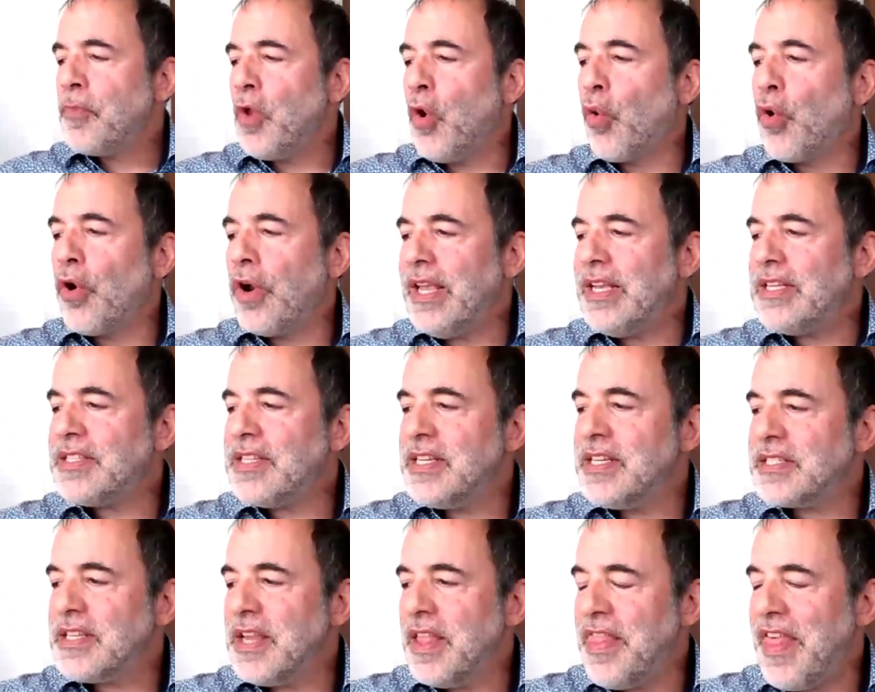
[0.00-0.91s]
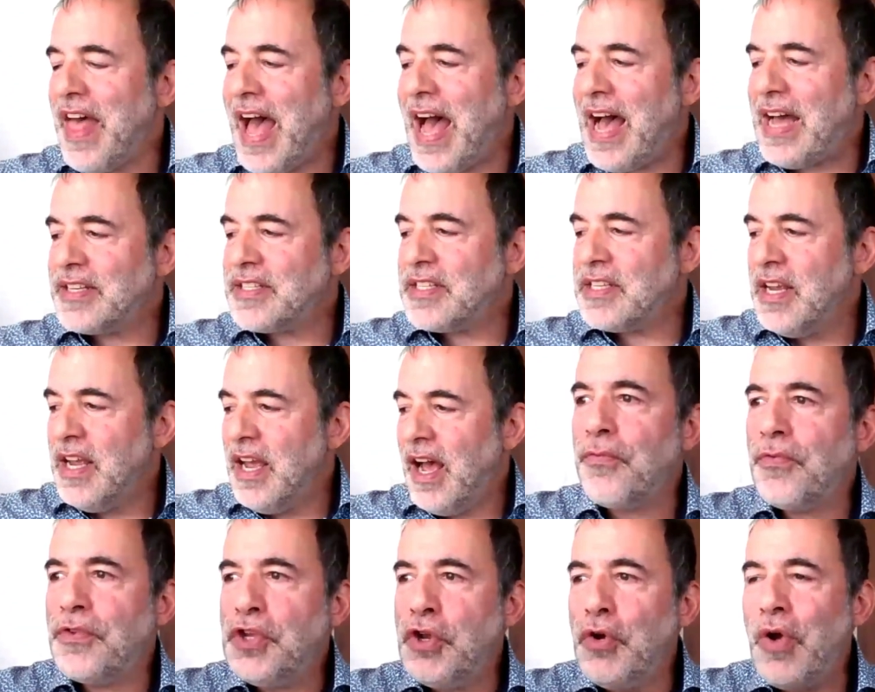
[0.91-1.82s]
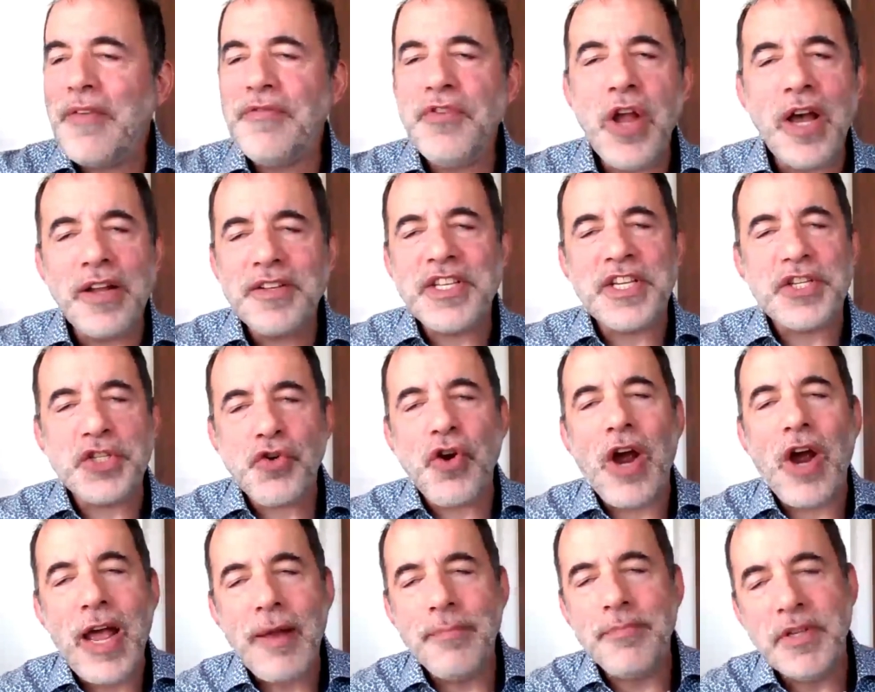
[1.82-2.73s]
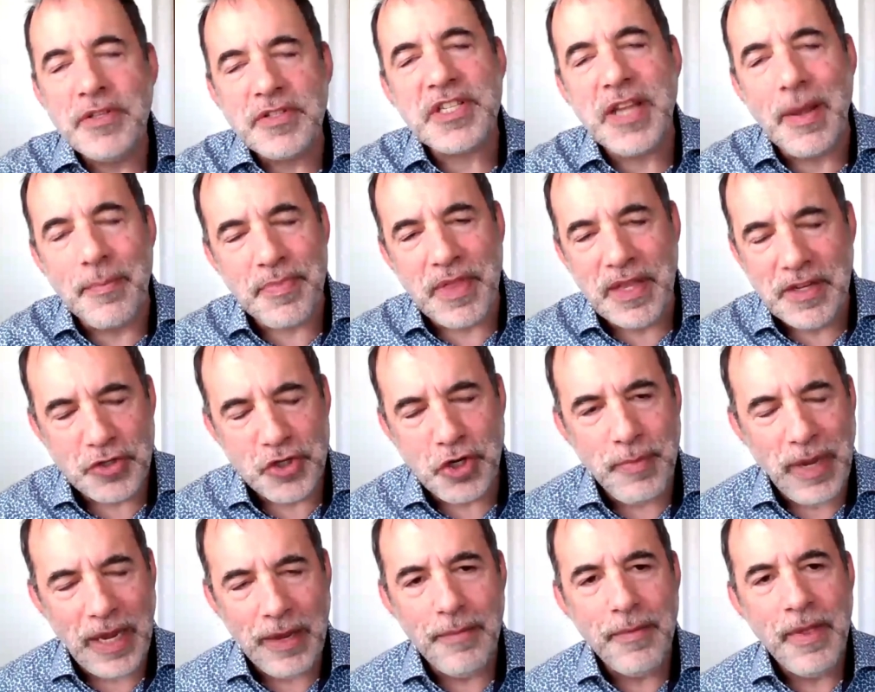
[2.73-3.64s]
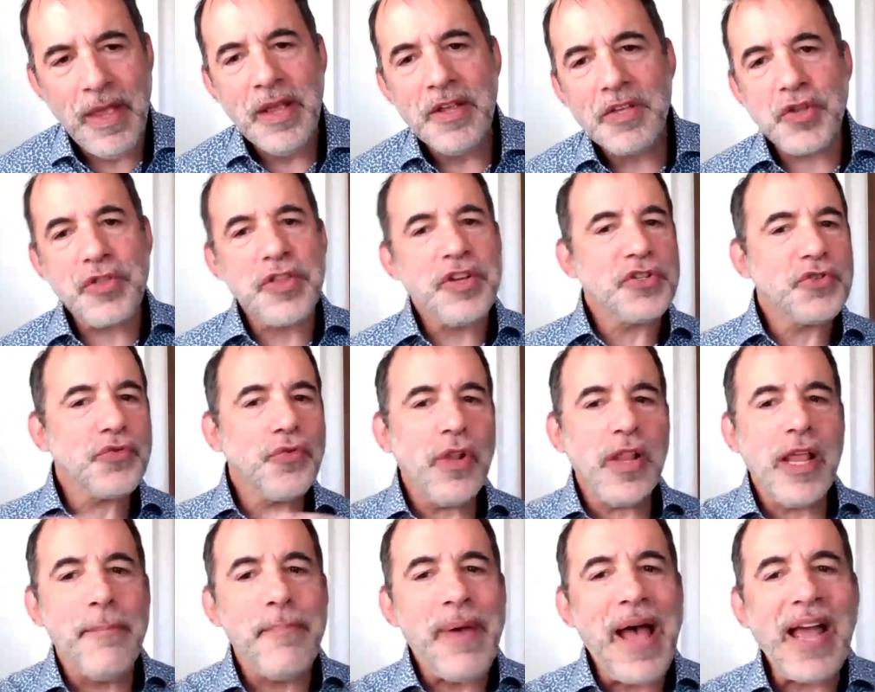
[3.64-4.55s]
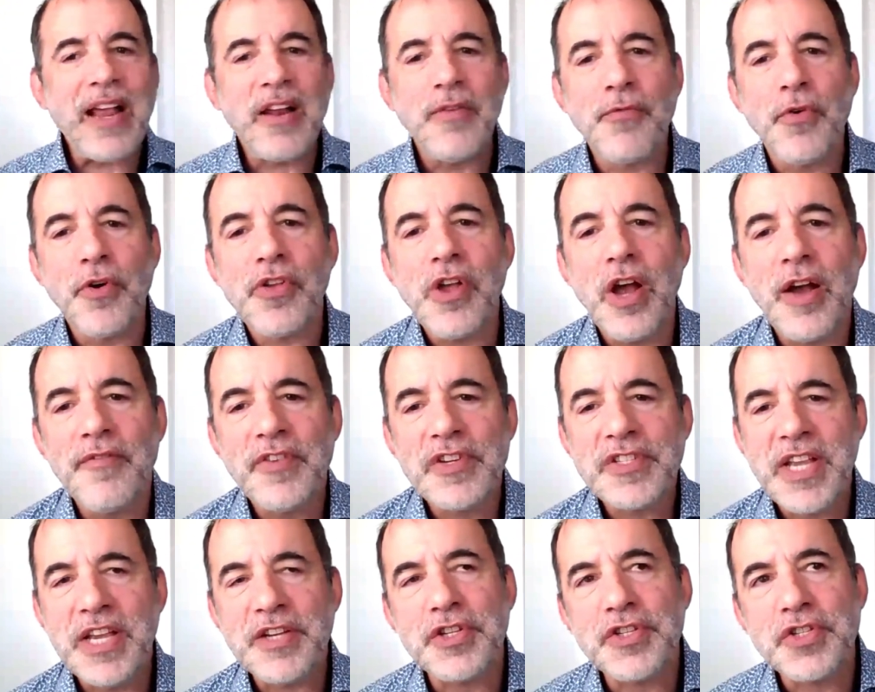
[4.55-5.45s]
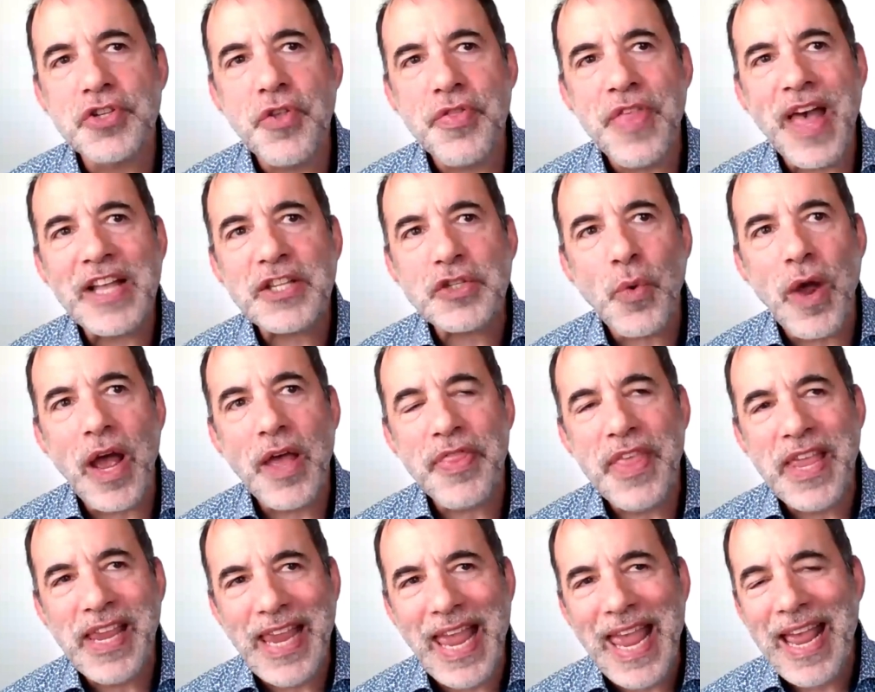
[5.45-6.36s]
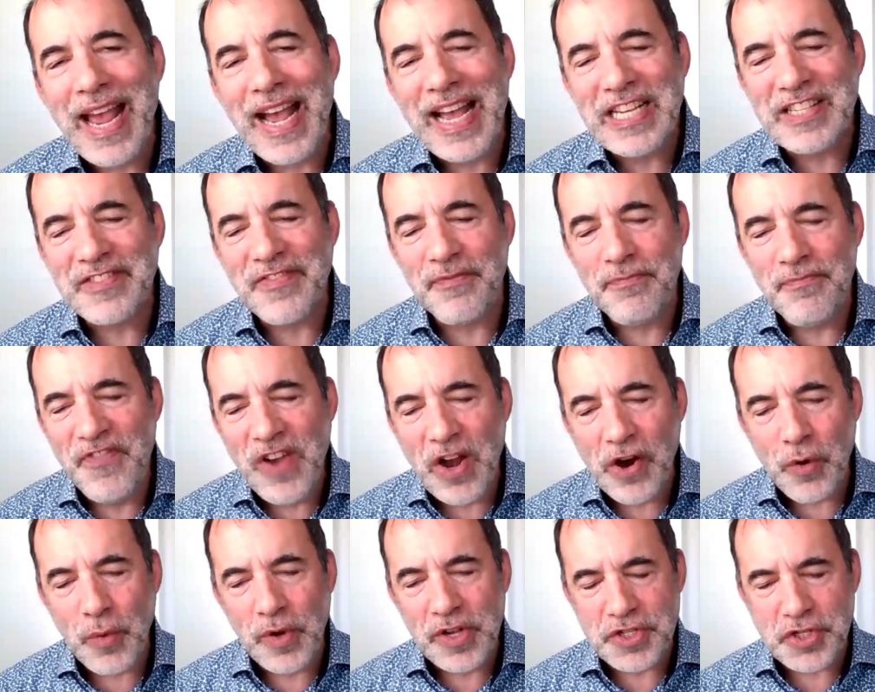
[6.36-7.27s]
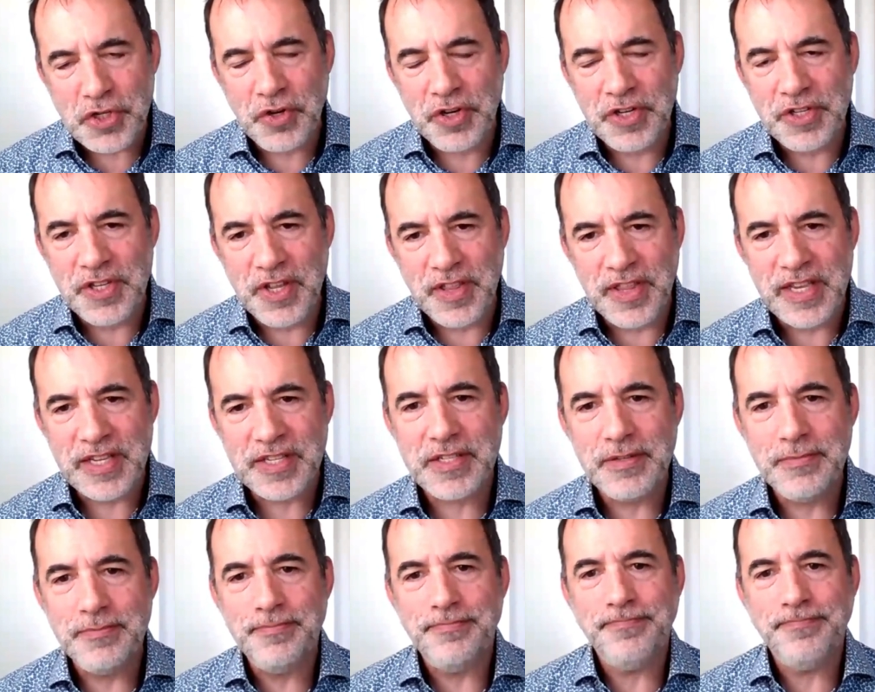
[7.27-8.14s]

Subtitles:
or is it that you have not described something to me? So there's really a back and forth conversation. So that's why I think AI is very well suited to this.